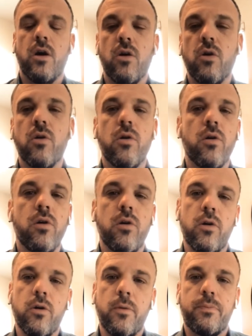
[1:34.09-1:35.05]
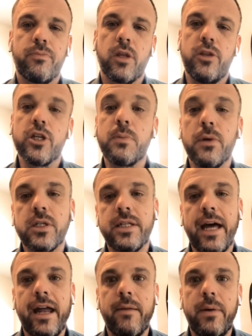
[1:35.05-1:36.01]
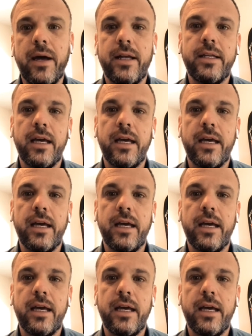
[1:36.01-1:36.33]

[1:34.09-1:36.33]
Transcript: or this person had a bad